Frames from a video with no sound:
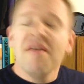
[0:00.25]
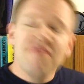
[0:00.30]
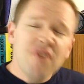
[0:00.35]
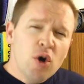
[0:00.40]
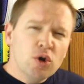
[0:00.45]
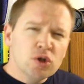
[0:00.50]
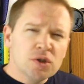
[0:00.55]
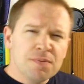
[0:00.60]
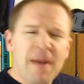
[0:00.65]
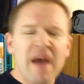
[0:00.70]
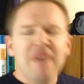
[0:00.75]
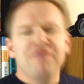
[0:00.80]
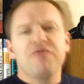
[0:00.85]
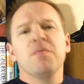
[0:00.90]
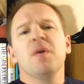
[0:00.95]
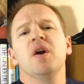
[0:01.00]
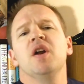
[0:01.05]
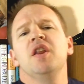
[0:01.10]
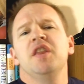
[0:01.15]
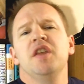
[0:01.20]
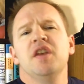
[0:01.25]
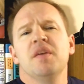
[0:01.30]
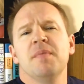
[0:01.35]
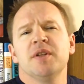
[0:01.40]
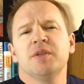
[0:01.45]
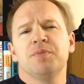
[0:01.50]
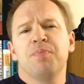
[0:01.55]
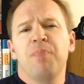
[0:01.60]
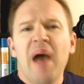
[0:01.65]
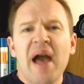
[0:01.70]
Hey folks, Matt from Art of the
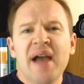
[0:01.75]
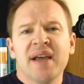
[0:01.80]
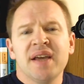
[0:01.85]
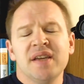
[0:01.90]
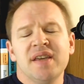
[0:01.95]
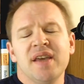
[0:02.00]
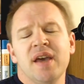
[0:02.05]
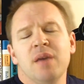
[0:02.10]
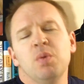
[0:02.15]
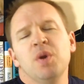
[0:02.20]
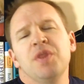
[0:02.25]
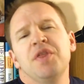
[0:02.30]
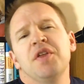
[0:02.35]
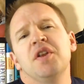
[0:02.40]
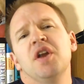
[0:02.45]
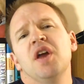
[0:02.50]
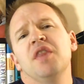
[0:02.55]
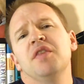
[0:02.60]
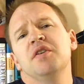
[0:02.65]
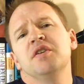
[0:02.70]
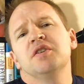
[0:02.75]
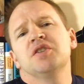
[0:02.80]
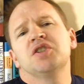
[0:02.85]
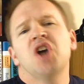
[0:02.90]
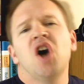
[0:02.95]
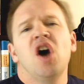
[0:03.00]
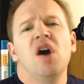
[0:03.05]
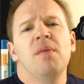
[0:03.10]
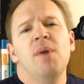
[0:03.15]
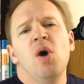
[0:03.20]
Image back again with another
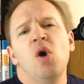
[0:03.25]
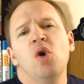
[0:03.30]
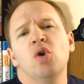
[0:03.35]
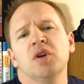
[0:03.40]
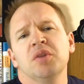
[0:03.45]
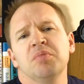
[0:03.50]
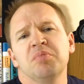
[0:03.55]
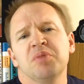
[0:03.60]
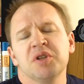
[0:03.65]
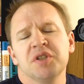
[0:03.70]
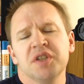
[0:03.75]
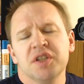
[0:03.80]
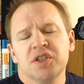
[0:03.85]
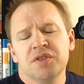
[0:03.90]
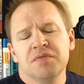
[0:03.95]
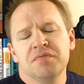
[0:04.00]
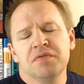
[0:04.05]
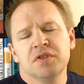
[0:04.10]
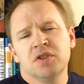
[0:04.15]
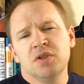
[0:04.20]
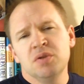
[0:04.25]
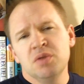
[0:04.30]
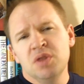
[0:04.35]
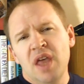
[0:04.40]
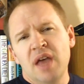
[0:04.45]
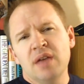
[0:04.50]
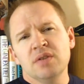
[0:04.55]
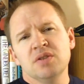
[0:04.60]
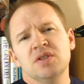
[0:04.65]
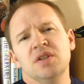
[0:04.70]
Thom Hogan prediction for
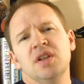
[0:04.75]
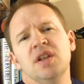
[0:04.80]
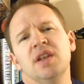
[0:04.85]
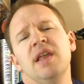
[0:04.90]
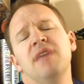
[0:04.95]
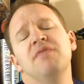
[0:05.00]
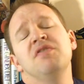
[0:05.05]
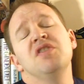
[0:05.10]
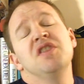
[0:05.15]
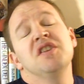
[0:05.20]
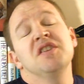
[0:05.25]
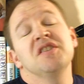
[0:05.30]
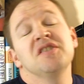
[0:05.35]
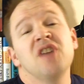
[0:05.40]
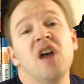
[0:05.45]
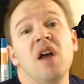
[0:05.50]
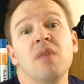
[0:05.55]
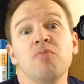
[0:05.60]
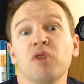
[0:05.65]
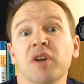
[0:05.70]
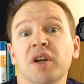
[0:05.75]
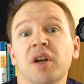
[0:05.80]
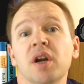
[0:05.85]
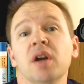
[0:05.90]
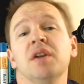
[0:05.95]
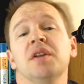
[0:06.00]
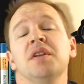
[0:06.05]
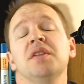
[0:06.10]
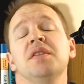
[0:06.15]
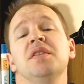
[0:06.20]
2011, this time
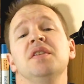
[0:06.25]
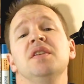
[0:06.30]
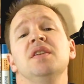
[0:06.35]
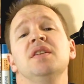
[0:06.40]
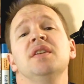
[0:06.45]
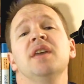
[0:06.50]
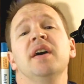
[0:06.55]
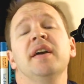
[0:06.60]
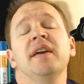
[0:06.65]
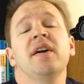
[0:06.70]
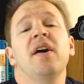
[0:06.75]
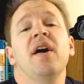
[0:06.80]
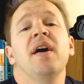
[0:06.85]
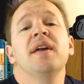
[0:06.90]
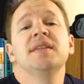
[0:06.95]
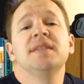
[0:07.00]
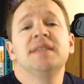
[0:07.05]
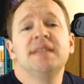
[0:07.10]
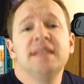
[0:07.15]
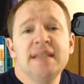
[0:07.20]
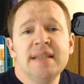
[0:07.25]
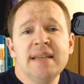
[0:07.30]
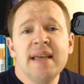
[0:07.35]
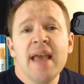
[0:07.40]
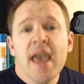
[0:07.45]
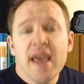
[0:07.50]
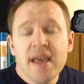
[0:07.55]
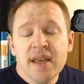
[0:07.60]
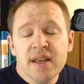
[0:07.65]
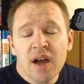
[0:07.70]
regarding the Nikon
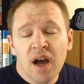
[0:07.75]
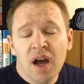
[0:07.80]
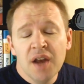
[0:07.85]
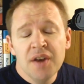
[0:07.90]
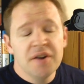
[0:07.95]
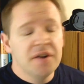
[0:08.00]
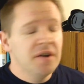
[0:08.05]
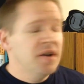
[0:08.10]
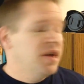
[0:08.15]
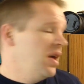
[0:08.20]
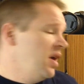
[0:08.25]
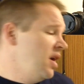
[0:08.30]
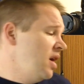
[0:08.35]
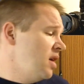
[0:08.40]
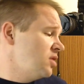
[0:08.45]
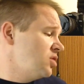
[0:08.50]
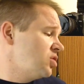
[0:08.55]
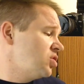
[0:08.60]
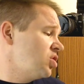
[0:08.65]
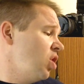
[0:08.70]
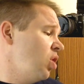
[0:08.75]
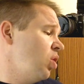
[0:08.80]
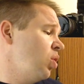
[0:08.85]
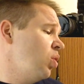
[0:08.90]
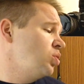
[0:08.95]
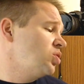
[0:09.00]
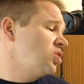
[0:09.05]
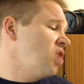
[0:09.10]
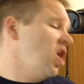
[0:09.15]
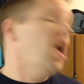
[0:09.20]
D800.
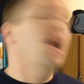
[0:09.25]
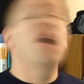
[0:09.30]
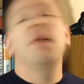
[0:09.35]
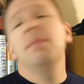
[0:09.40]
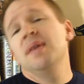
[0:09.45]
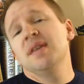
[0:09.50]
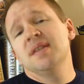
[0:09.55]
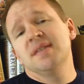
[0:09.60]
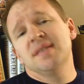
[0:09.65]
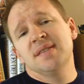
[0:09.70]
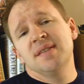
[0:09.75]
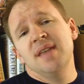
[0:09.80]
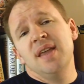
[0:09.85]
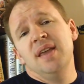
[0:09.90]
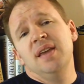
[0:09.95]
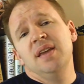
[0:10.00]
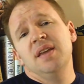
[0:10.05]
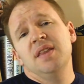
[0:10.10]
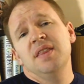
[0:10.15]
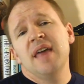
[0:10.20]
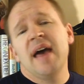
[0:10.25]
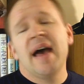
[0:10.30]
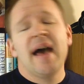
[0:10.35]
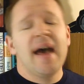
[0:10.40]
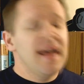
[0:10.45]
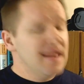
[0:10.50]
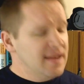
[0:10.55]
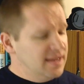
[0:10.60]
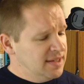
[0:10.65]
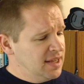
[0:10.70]
So, Thom is saying
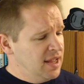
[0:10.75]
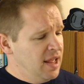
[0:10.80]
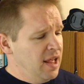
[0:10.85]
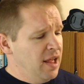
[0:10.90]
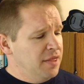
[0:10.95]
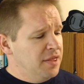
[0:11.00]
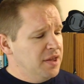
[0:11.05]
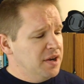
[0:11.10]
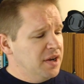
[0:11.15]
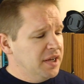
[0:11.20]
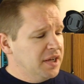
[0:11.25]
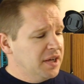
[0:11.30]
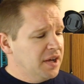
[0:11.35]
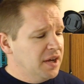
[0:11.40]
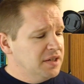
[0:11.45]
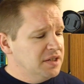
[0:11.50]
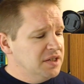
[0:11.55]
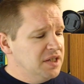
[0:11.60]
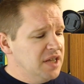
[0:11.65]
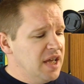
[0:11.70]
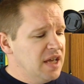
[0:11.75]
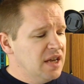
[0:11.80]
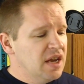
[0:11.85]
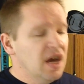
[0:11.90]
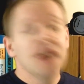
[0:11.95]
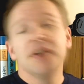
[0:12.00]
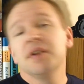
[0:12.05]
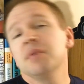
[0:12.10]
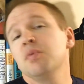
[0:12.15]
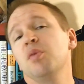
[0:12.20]
that the Nikon
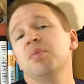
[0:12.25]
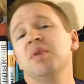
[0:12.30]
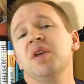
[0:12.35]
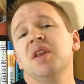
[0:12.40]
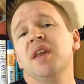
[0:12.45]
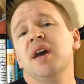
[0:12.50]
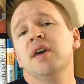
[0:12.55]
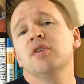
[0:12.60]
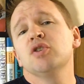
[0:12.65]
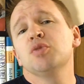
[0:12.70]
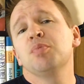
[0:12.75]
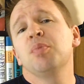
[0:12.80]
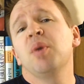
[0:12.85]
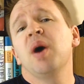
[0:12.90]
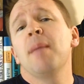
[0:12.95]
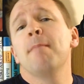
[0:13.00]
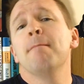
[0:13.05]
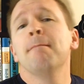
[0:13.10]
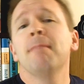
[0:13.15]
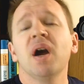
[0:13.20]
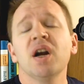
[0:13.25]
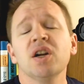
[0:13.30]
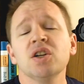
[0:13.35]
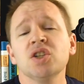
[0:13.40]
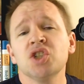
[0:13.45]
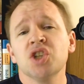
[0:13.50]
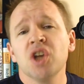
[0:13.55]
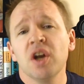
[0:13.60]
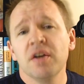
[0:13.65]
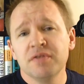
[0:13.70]
D800 will be announced by
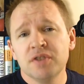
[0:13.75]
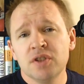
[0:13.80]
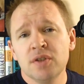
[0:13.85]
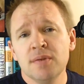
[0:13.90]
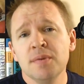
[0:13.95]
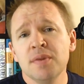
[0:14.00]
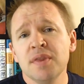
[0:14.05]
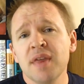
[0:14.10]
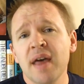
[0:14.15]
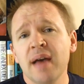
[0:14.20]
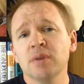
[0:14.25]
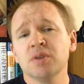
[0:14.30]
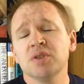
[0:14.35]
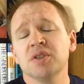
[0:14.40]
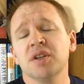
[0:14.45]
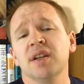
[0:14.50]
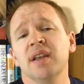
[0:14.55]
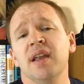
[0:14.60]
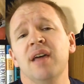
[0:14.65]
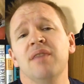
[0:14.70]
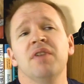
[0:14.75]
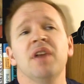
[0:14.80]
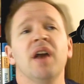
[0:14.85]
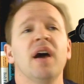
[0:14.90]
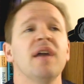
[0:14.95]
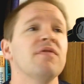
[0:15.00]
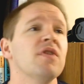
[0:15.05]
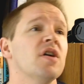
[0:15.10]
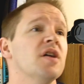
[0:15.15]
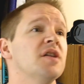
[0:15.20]
March of 2011.
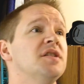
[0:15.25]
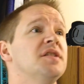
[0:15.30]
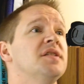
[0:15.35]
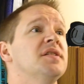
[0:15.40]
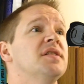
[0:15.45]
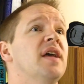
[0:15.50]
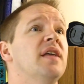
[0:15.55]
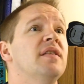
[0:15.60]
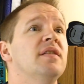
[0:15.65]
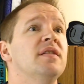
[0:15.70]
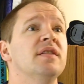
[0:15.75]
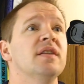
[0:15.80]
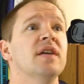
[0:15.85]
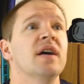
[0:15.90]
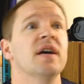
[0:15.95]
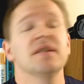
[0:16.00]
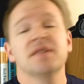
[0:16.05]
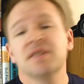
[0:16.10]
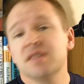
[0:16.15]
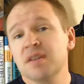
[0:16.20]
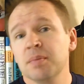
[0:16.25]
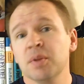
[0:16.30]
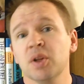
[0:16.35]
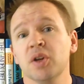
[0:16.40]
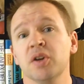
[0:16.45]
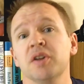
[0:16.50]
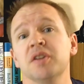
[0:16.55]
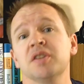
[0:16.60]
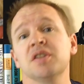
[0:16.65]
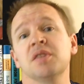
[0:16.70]
I've already said uh,
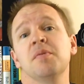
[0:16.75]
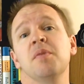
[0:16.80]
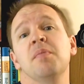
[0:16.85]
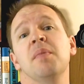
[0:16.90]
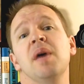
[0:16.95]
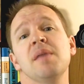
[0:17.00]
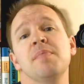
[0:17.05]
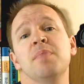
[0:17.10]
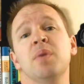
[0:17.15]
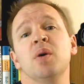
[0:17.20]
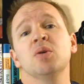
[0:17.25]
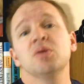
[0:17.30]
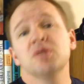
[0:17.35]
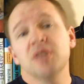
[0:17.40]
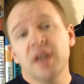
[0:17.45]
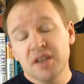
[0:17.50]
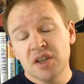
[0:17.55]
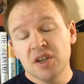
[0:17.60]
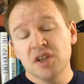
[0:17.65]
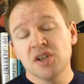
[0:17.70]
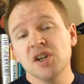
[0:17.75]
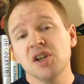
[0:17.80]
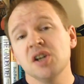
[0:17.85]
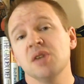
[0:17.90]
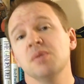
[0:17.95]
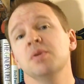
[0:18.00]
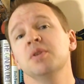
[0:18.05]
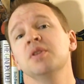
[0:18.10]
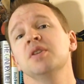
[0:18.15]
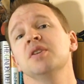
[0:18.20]
similar in some of my posts. I
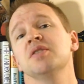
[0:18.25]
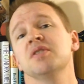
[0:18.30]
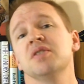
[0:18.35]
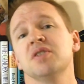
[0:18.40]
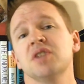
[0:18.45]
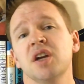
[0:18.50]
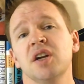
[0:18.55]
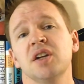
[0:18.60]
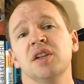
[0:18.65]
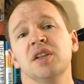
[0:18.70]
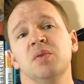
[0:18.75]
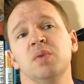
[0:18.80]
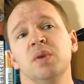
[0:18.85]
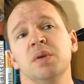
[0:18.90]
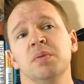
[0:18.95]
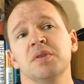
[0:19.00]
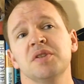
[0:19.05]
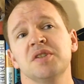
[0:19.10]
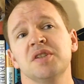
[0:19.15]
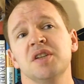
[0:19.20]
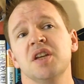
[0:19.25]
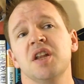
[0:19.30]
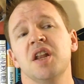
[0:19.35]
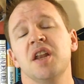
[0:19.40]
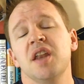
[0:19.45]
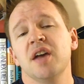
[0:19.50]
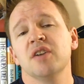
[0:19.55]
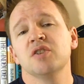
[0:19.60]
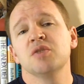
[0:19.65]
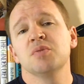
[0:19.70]
concur with this entirely. We will see an
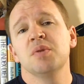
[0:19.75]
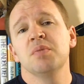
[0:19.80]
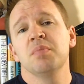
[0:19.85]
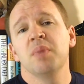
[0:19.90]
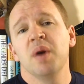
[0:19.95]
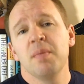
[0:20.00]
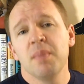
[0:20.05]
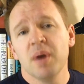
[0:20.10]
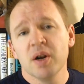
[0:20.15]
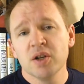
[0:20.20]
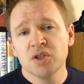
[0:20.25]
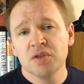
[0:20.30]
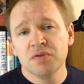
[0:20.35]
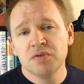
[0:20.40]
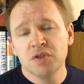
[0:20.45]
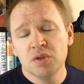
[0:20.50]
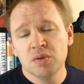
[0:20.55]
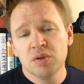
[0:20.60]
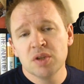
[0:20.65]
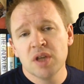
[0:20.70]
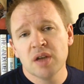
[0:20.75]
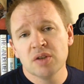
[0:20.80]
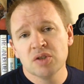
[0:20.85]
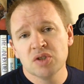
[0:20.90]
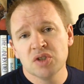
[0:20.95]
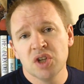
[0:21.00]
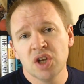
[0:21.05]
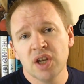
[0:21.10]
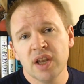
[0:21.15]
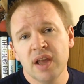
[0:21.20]
announcement by March of
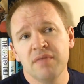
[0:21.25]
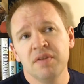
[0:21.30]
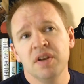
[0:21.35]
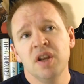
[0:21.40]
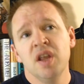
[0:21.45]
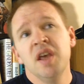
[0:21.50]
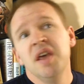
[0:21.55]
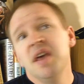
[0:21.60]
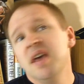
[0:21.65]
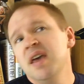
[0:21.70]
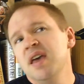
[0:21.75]
2011.